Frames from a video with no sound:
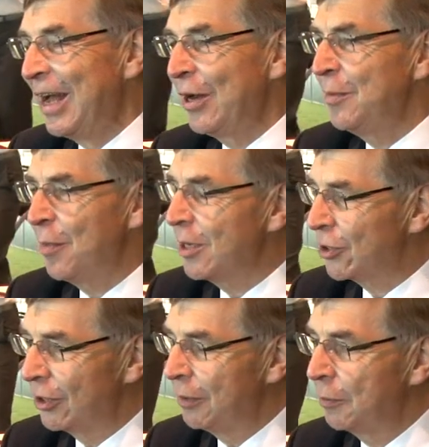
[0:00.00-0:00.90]
and it might
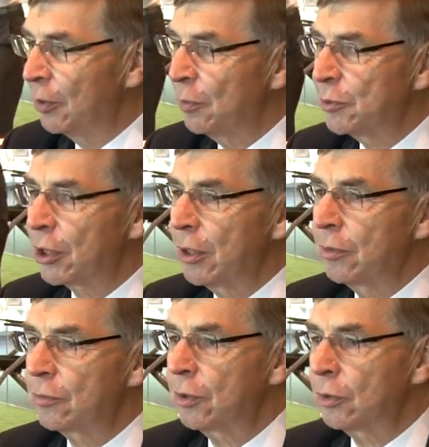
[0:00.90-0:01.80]
seem an
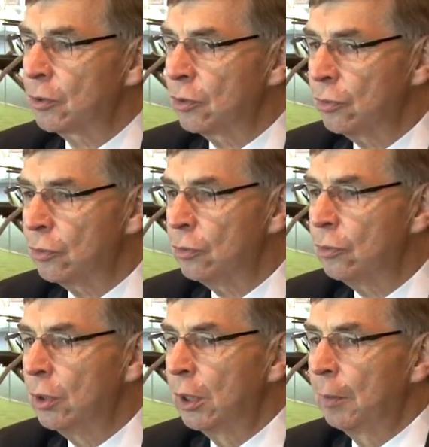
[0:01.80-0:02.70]
obscure thing to do,
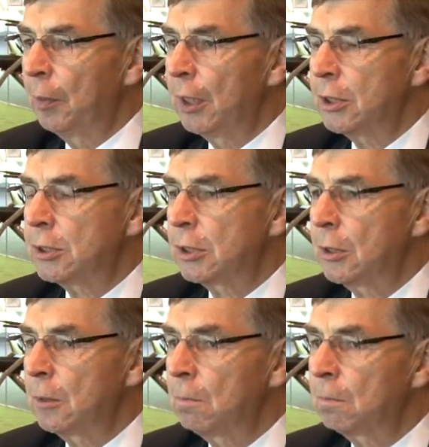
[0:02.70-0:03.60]
but
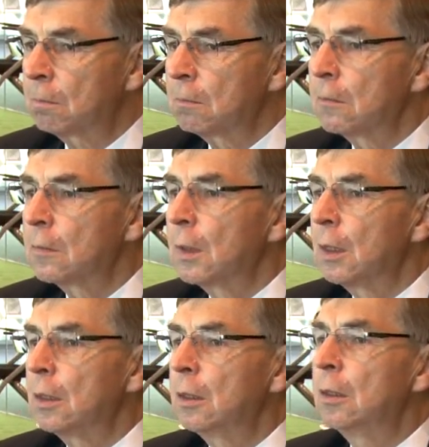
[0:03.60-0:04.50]
um,
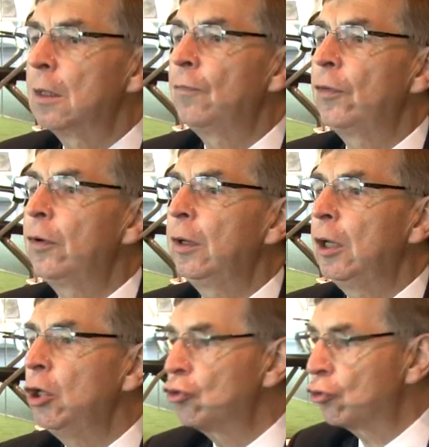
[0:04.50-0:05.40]
they're very
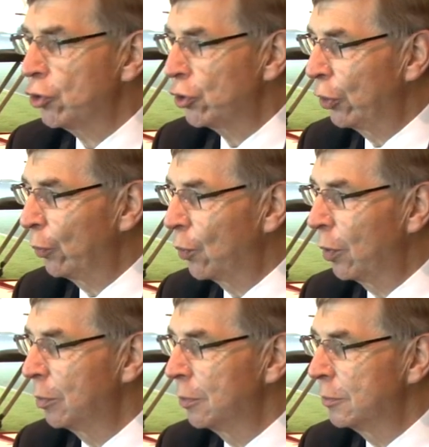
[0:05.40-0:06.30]
interesting
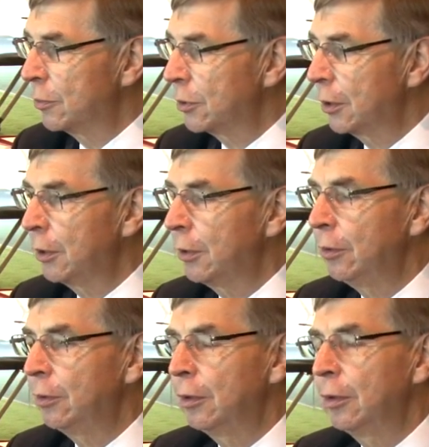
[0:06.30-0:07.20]
problems.
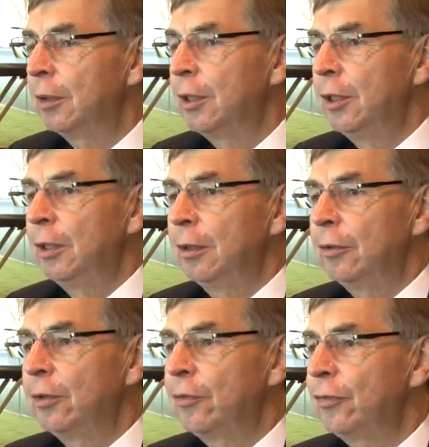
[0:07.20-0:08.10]
And uh,
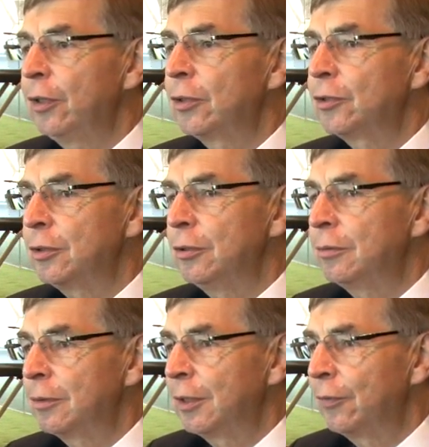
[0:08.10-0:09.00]
there are things that you
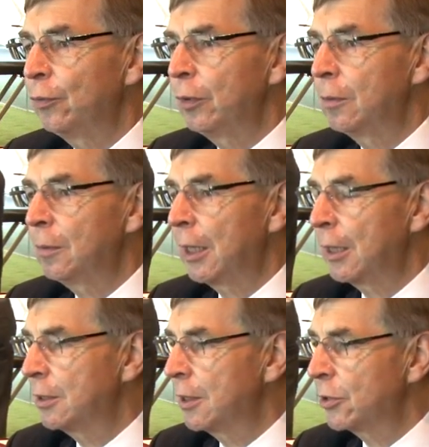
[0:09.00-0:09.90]
think, if we only
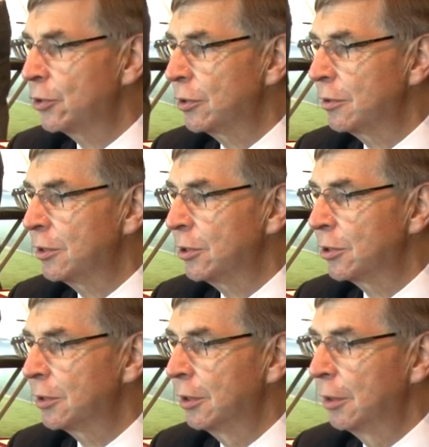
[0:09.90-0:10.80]
had an answer to
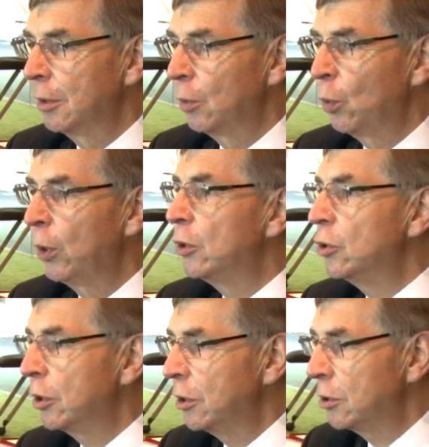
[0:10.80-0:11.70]
this, we could
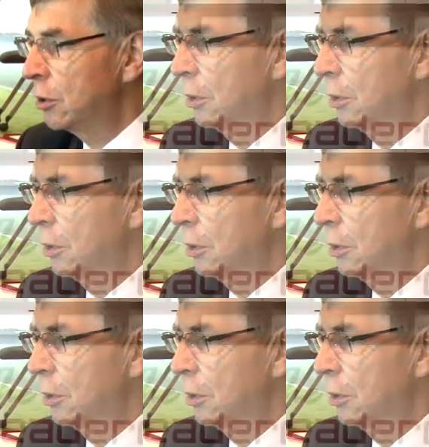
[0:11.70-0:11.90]
change